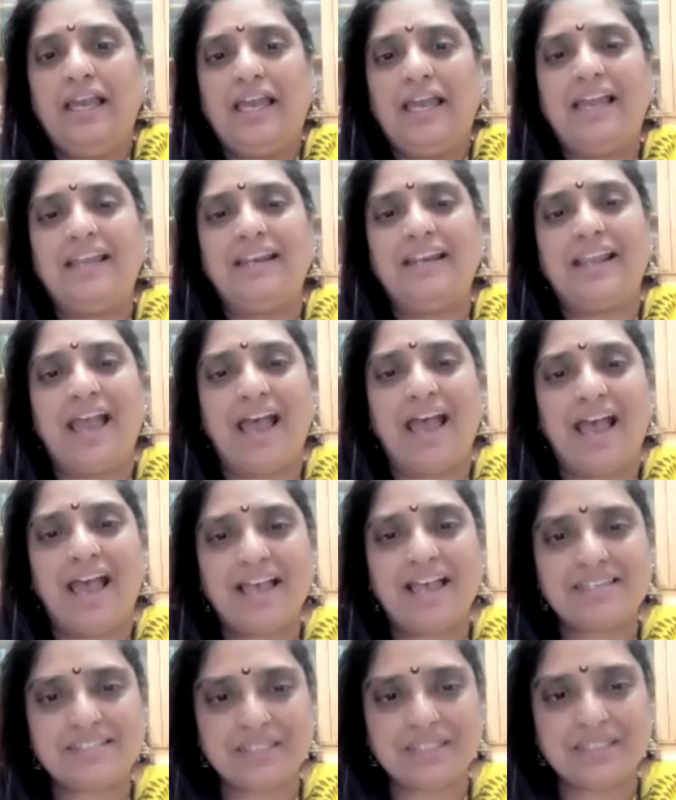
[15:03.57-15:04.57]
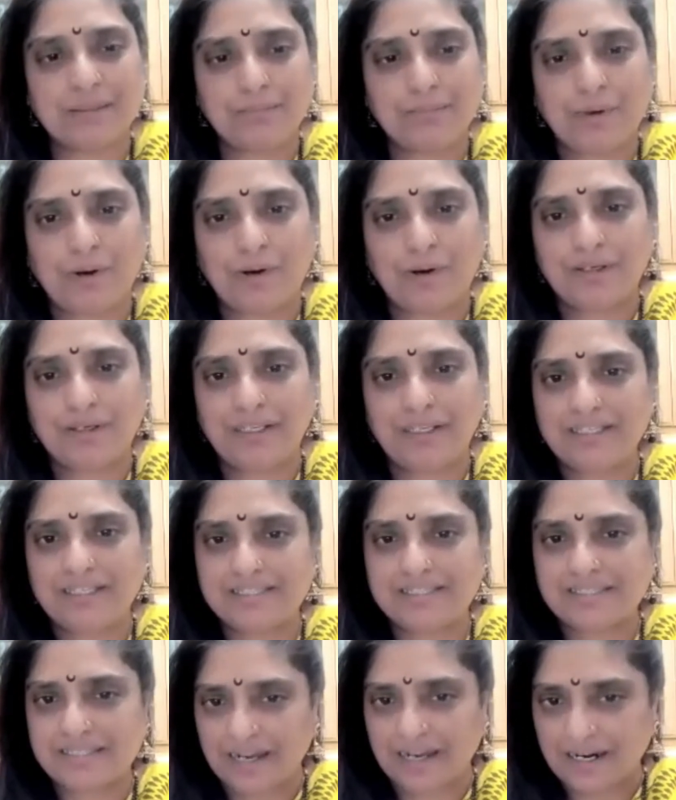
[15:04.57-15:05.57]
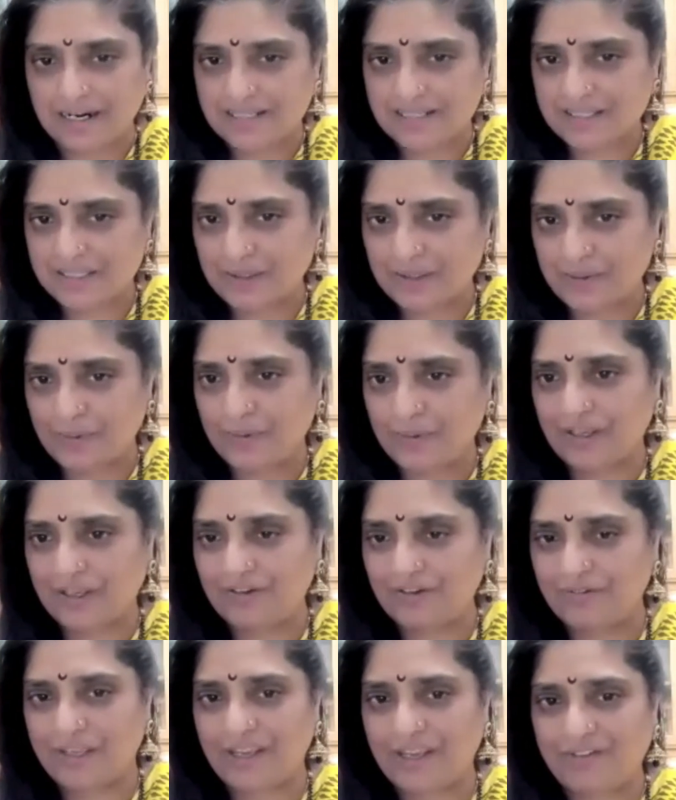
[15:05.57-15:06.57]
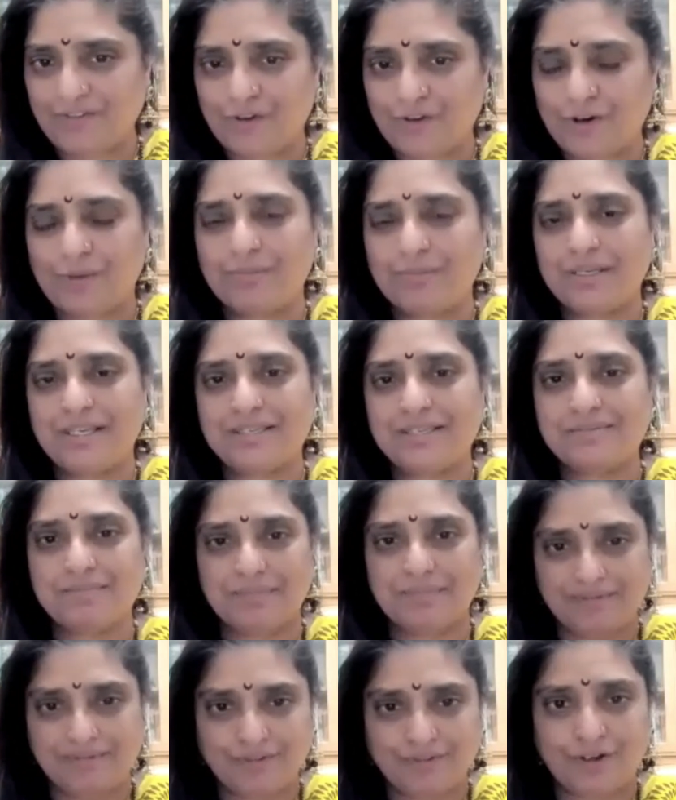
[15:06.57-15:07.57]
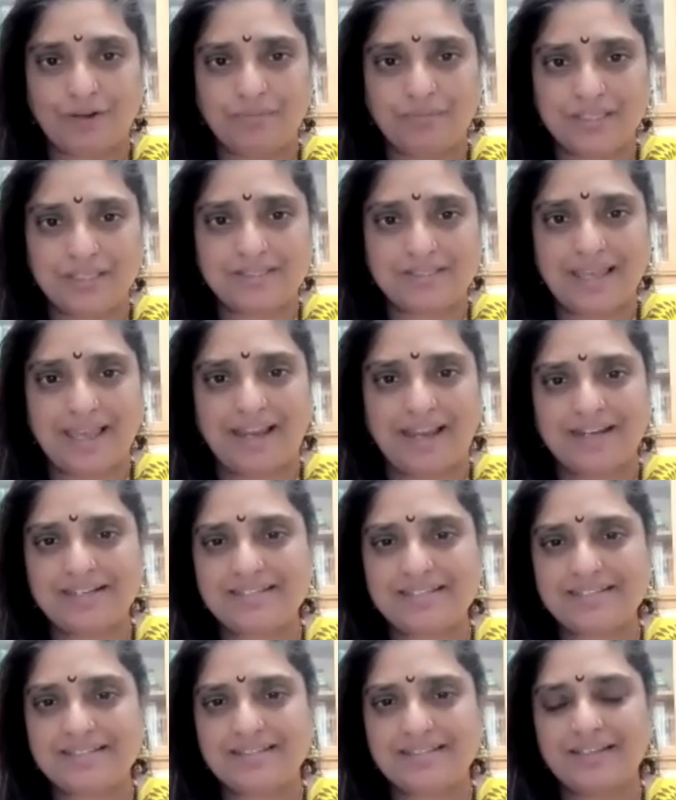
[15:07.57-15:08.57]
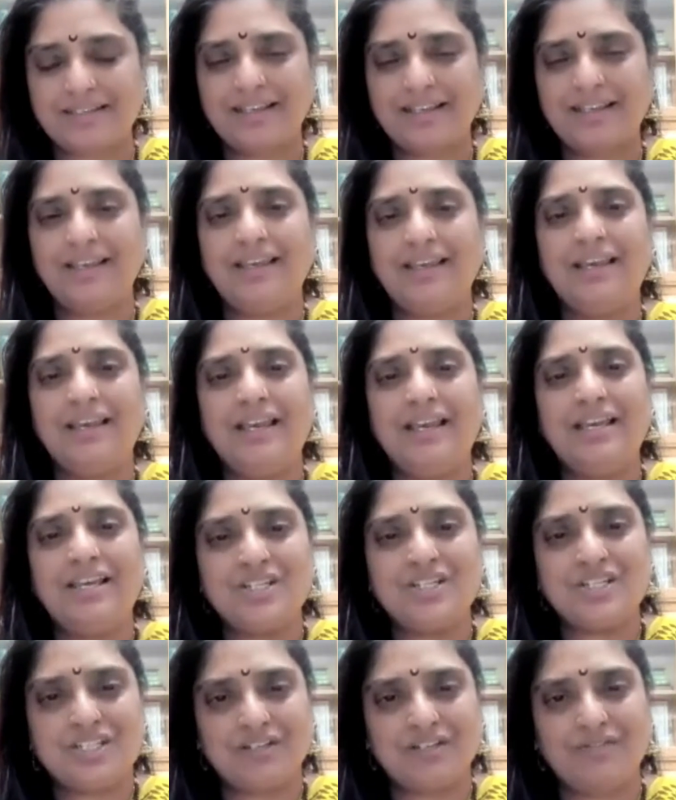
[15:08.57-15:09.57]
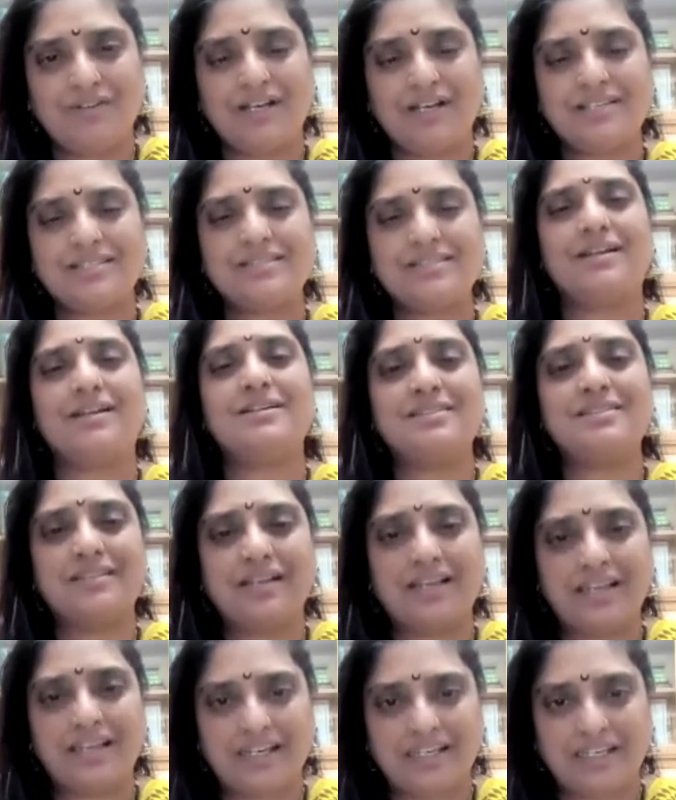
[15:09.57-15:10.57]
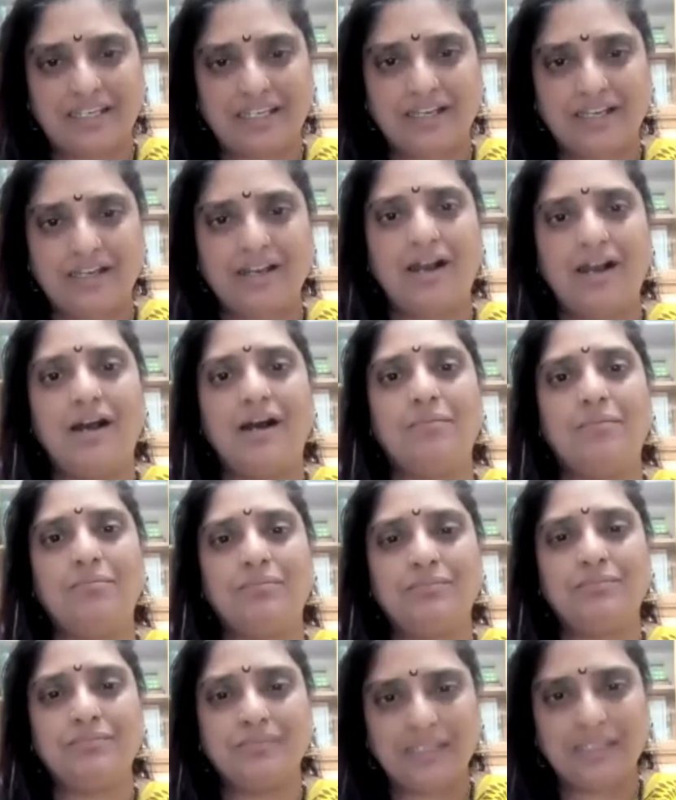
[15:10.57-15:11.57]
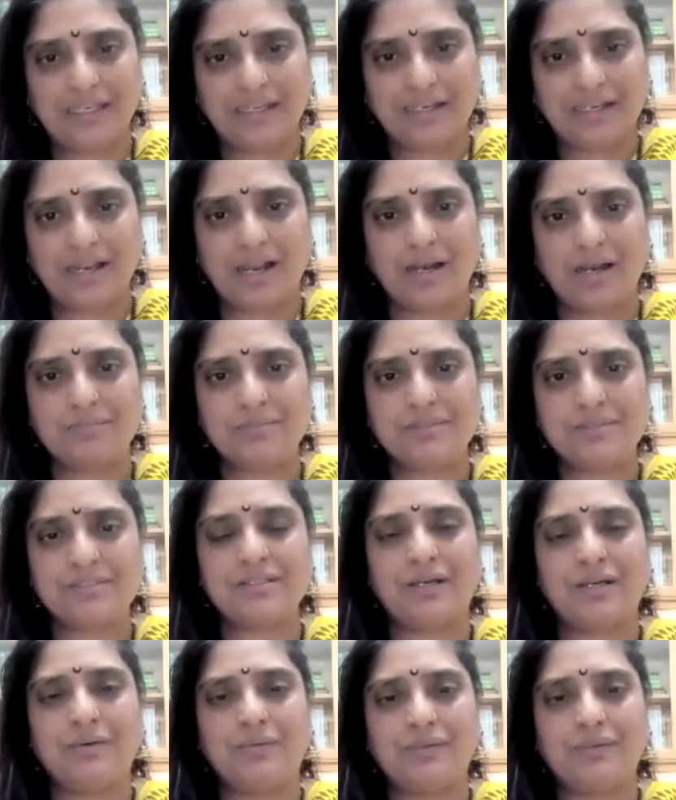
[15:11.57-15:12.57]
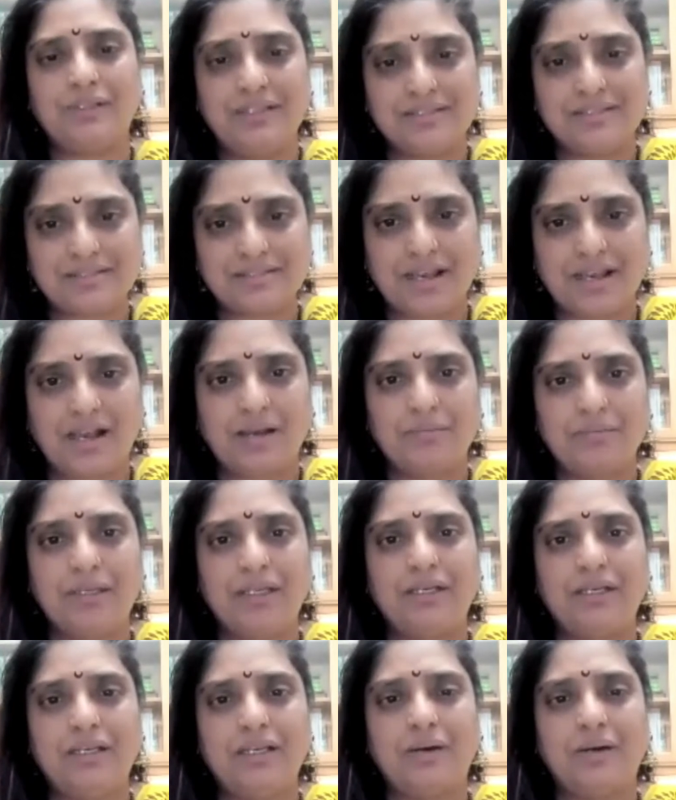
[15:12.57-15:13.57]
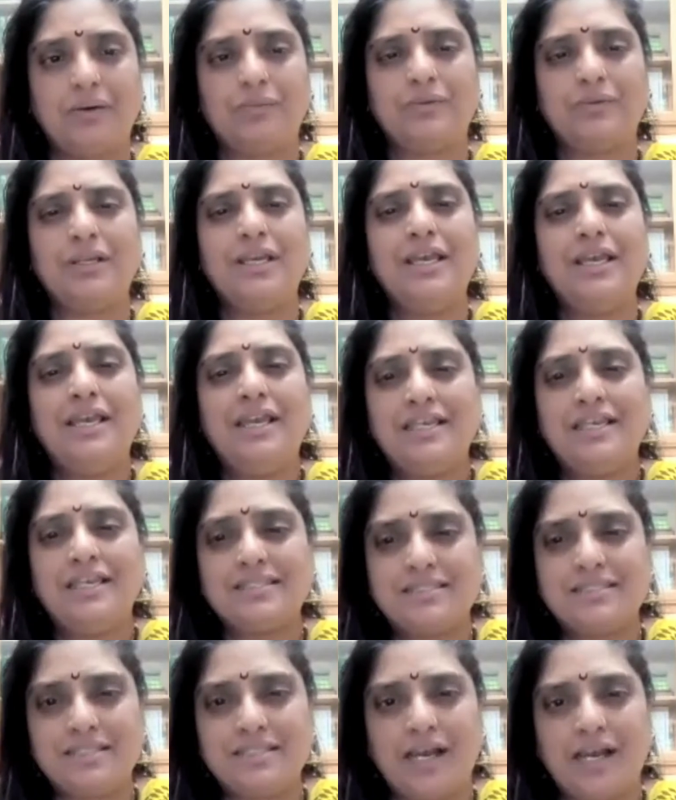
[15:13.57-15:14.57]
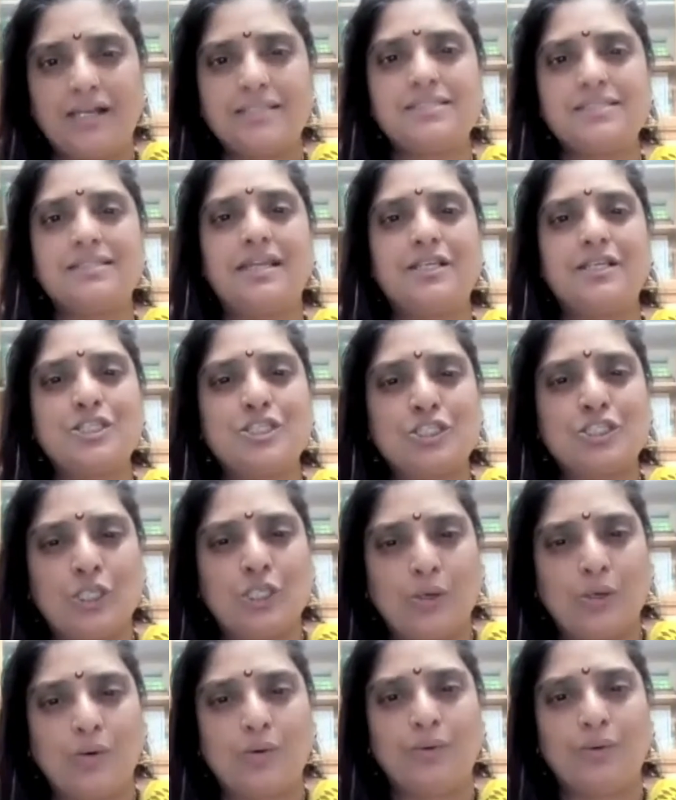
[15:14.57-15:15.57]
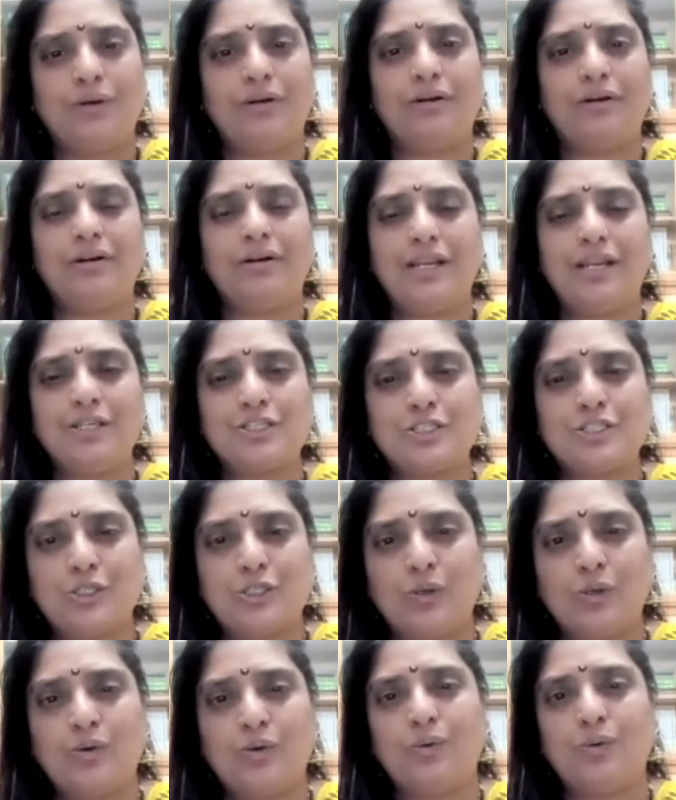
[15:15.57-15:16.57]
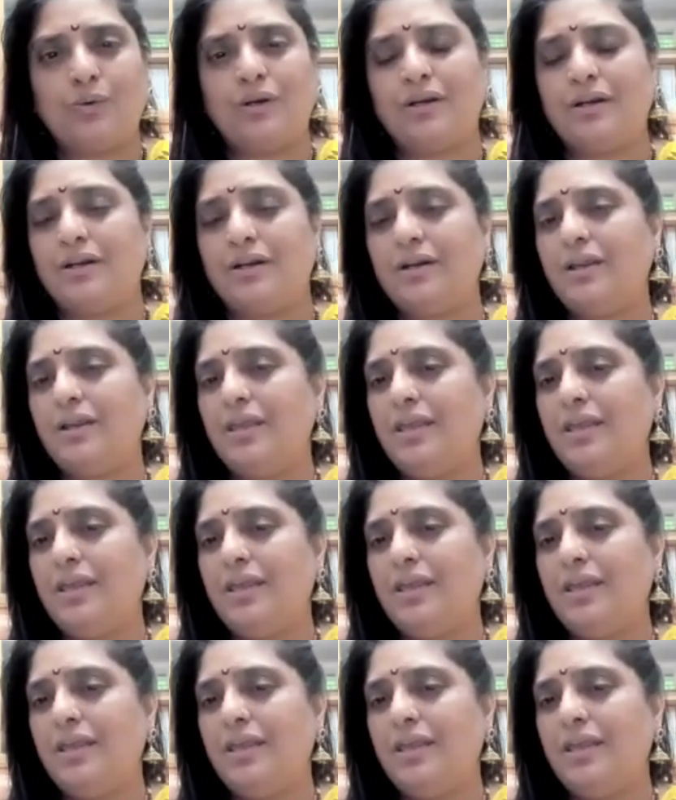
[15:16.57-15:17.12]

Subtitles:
and as the body starts going away from his hands, Shiva starts getting calm. he calms down. He's calming down. His dance gets slower and slower.